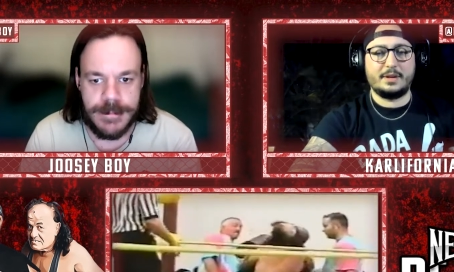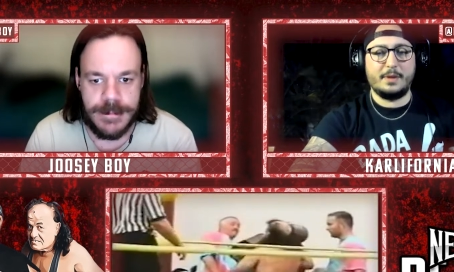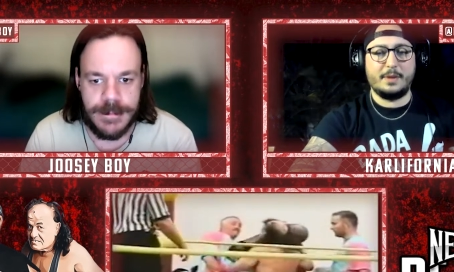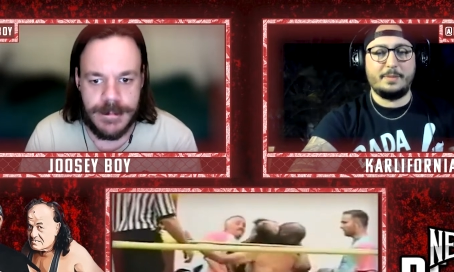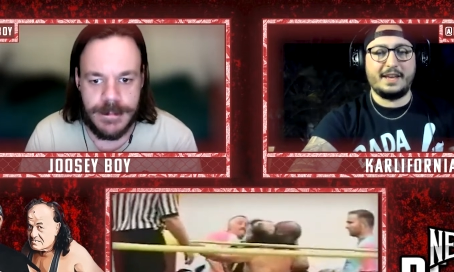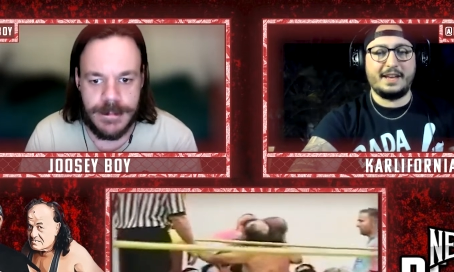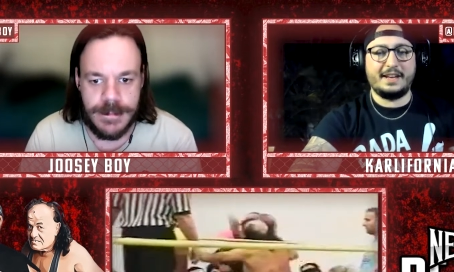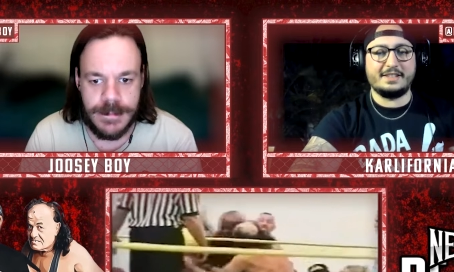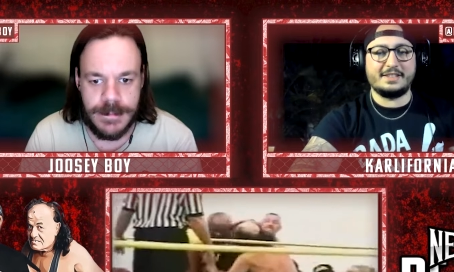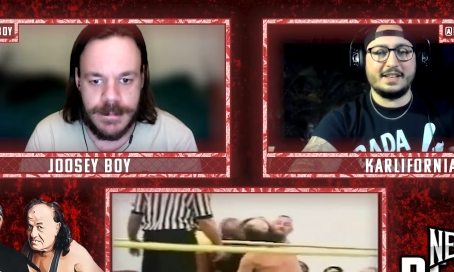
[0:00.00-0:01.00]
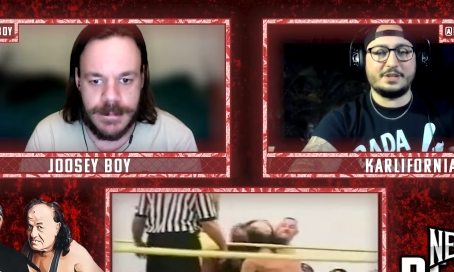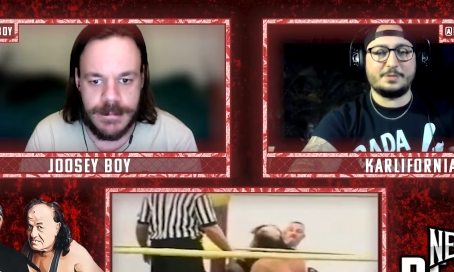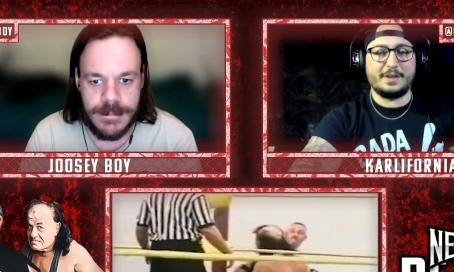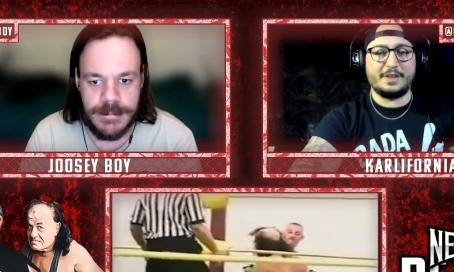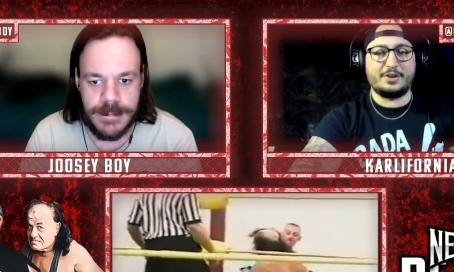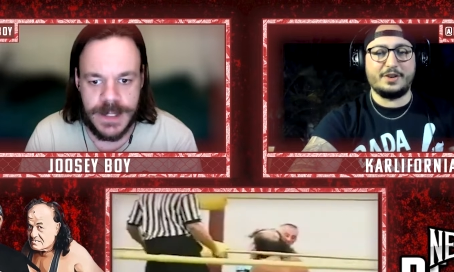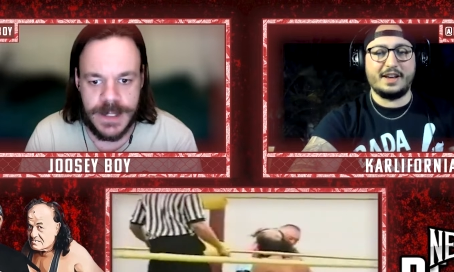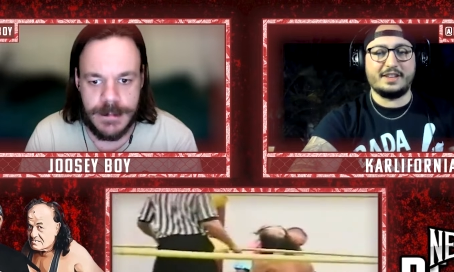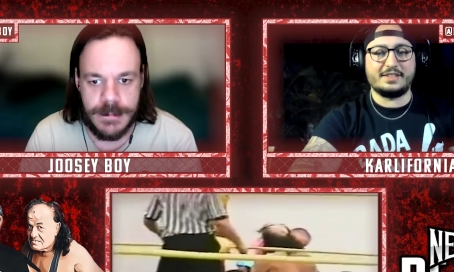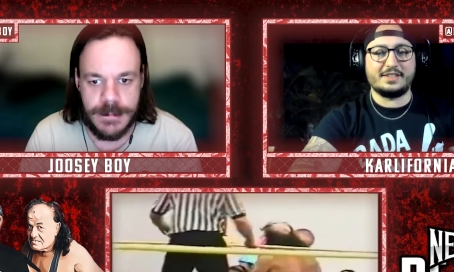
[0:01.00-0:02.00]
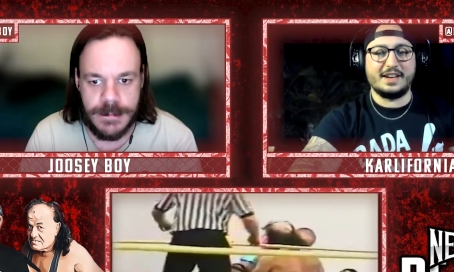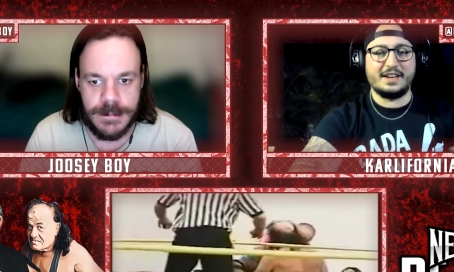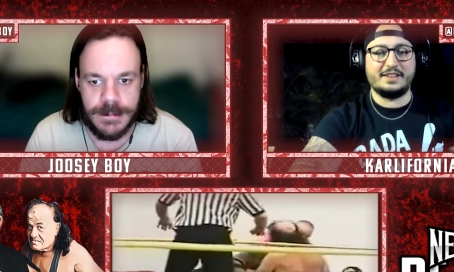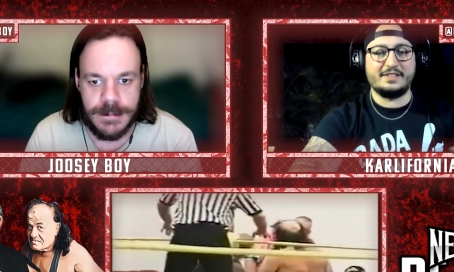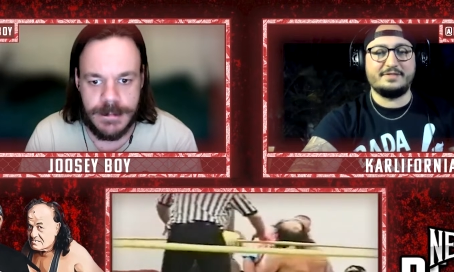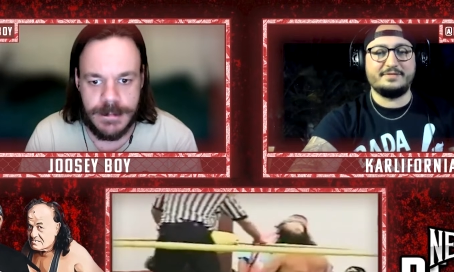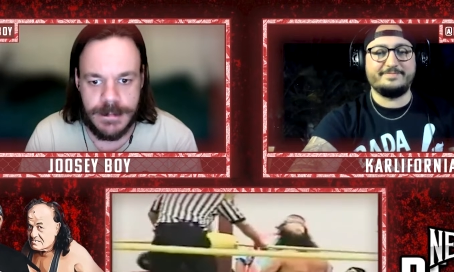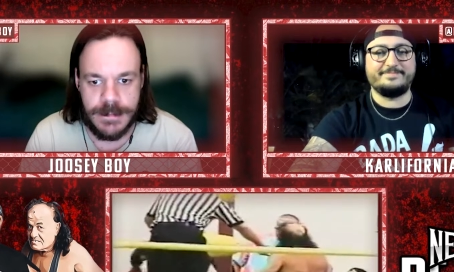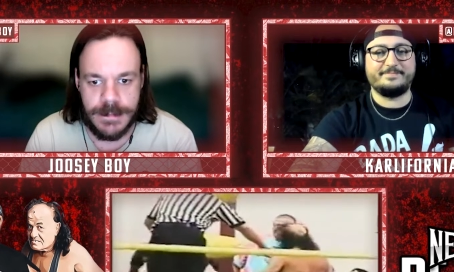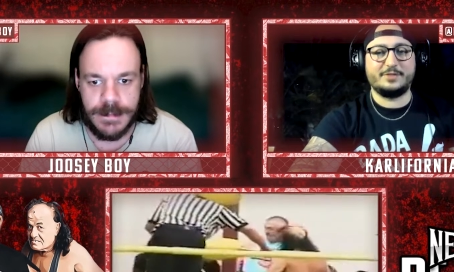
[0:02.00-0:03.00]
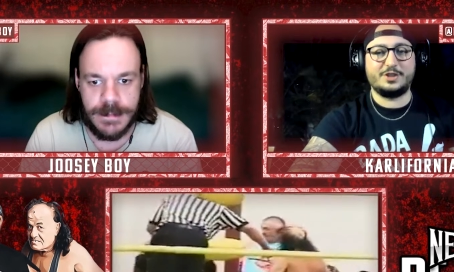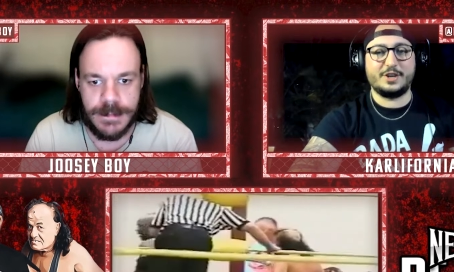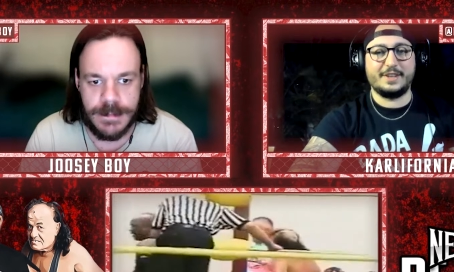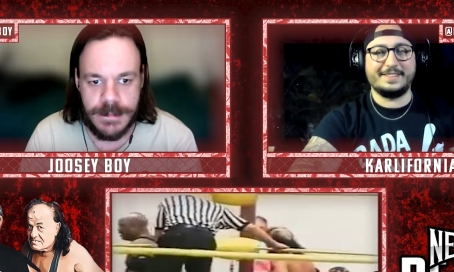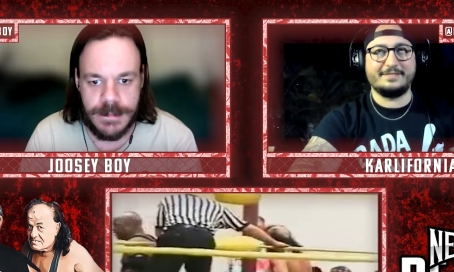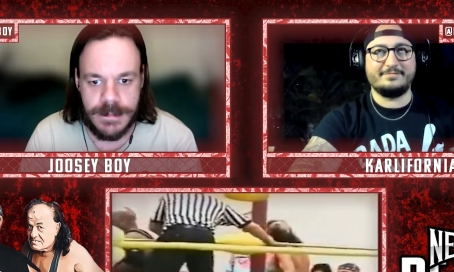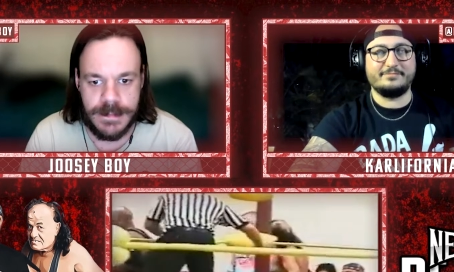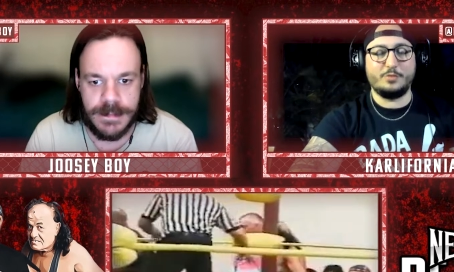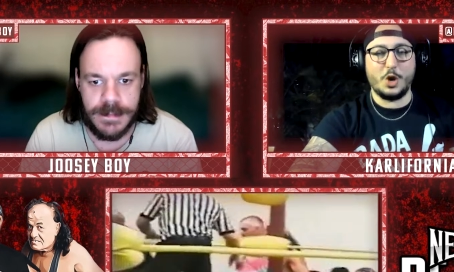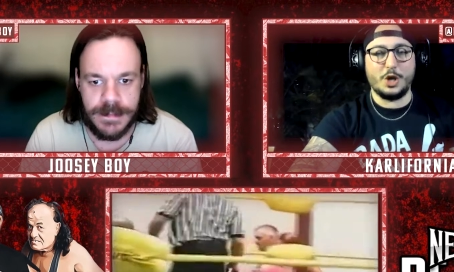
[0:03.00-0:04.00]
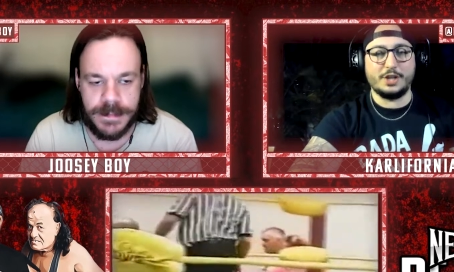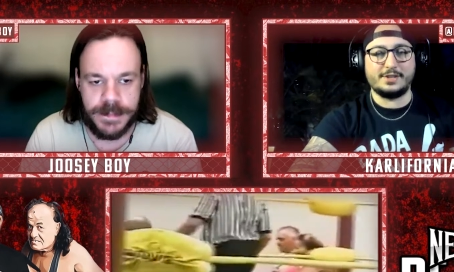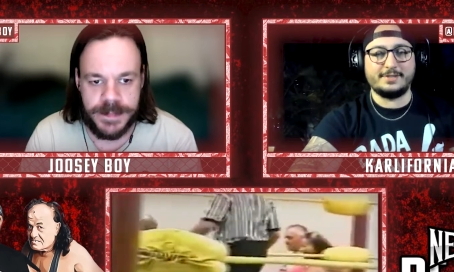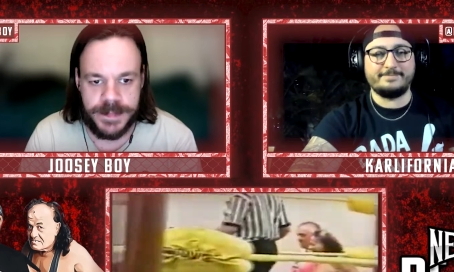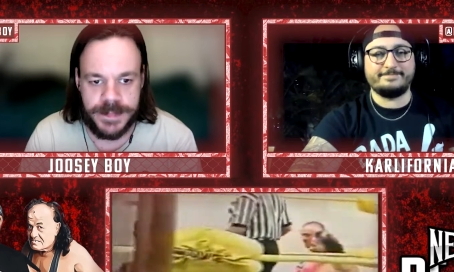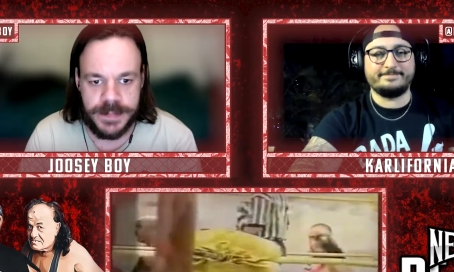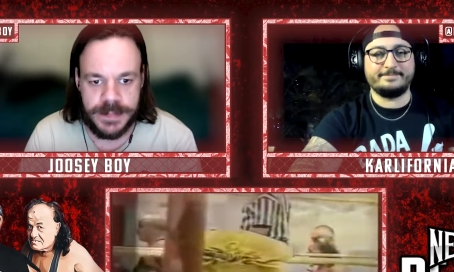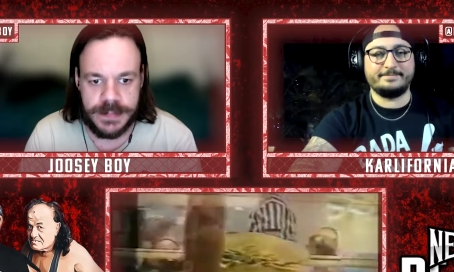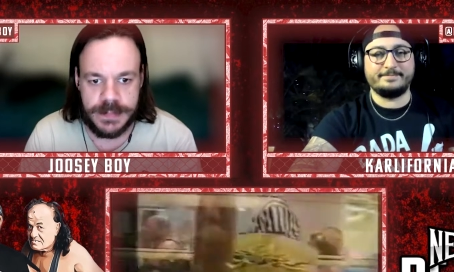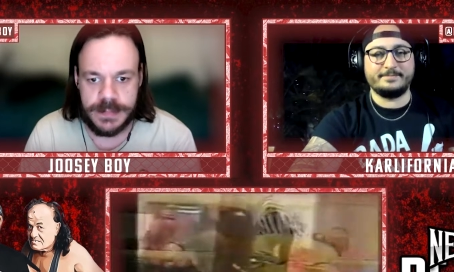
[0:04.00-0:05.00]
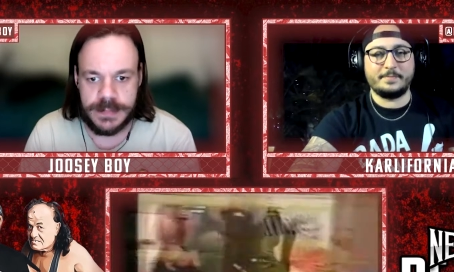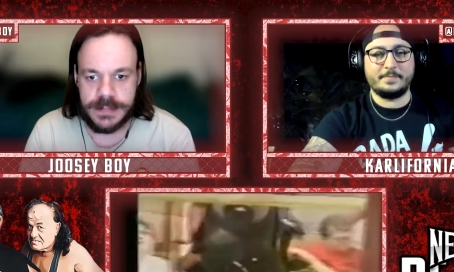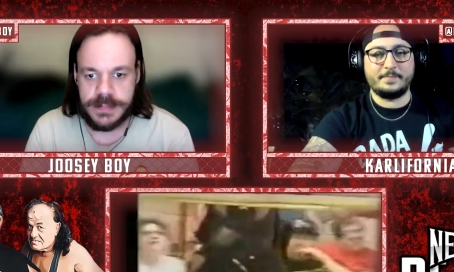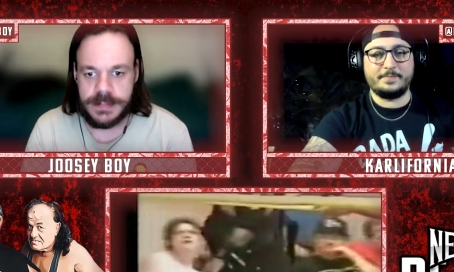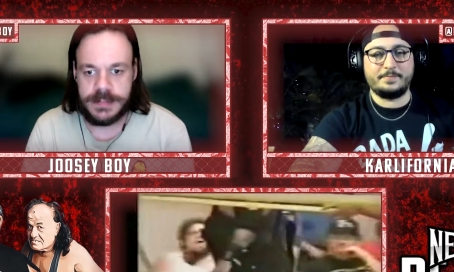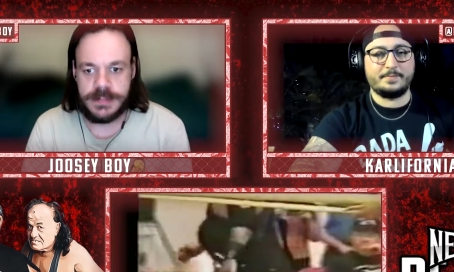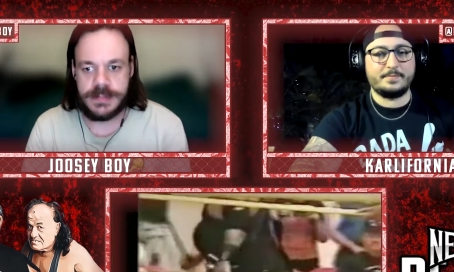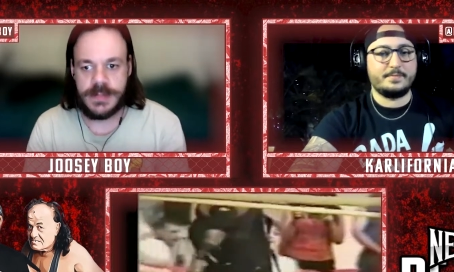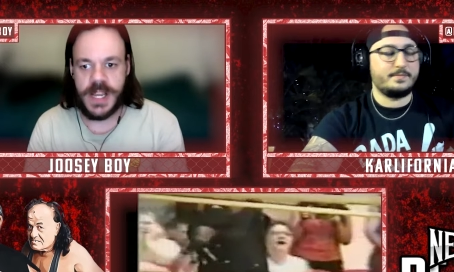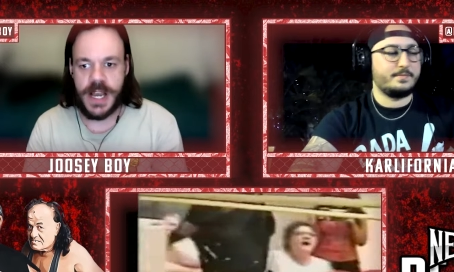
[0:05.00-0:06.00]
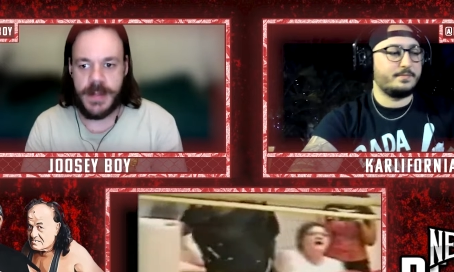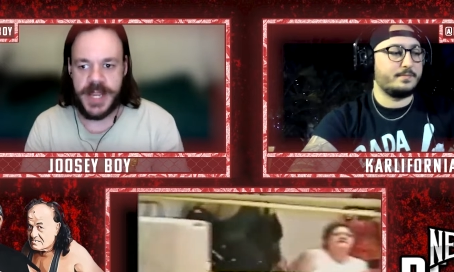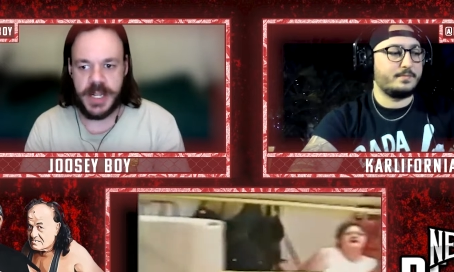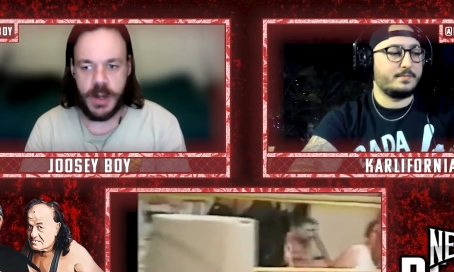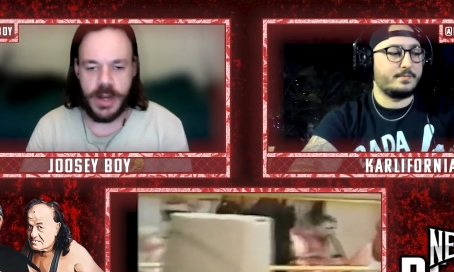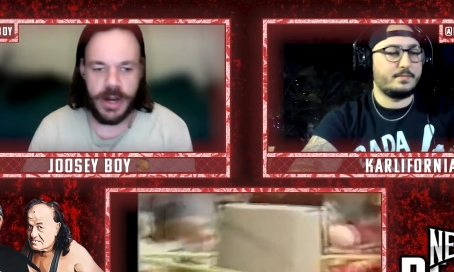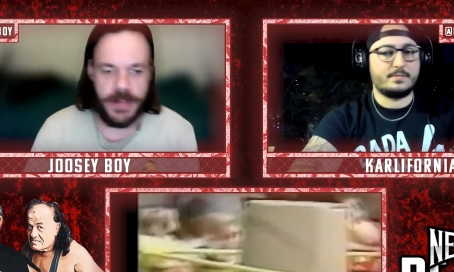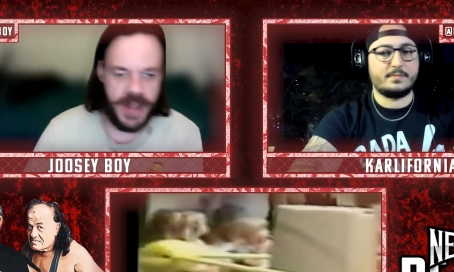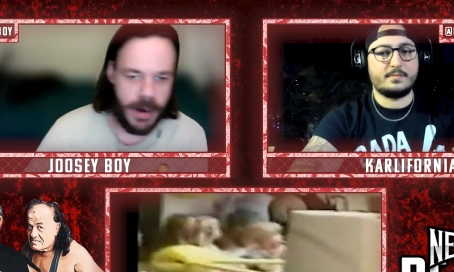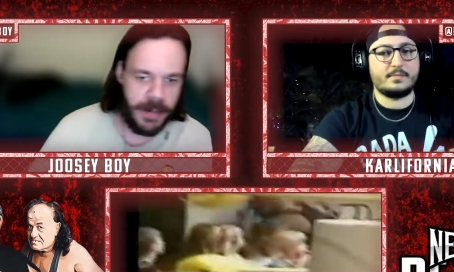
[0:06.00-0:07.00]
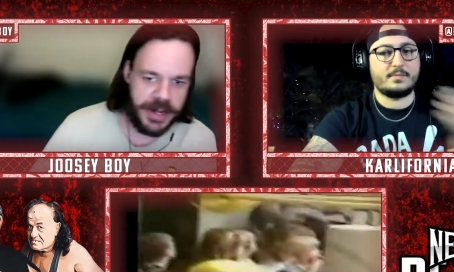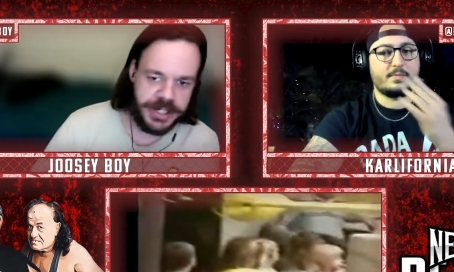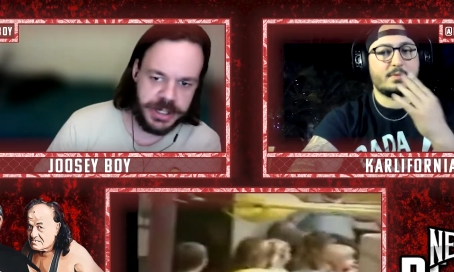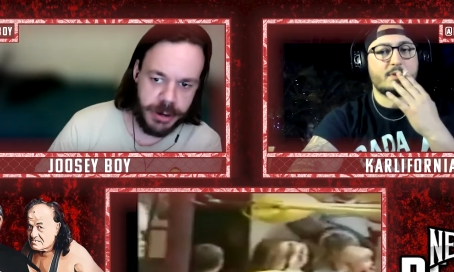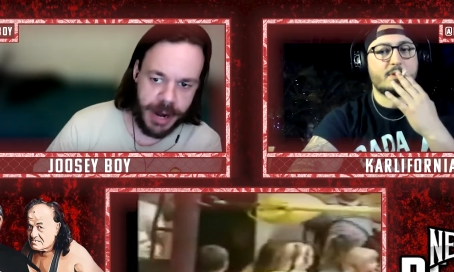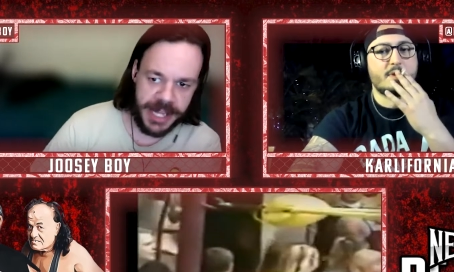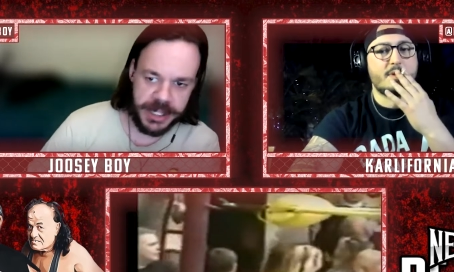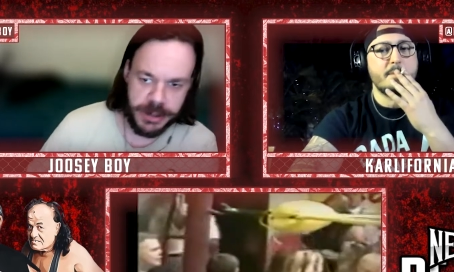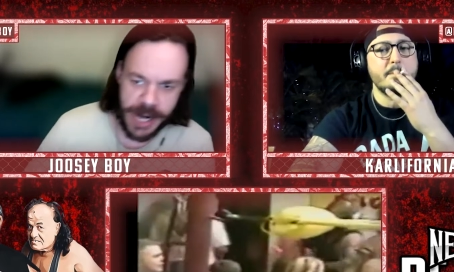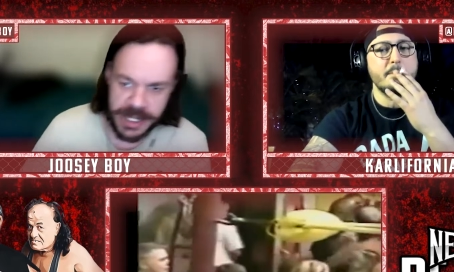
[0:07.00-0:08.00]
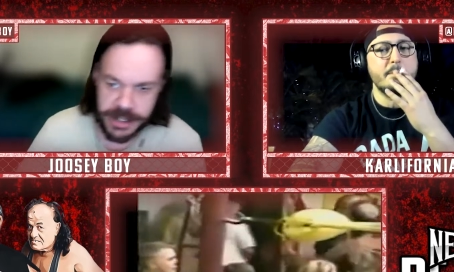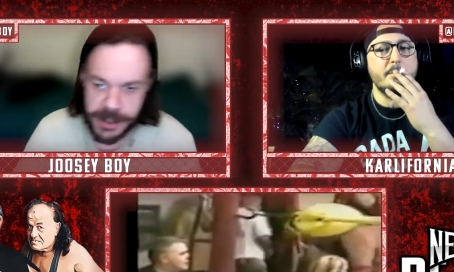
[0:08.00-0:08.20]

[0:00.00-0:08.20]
Speaker 1: But he might be getting incensed by the crowd saying certain words.
Speaker 2: Yeah, I mean, look at them. They're a bunch of trailer trash.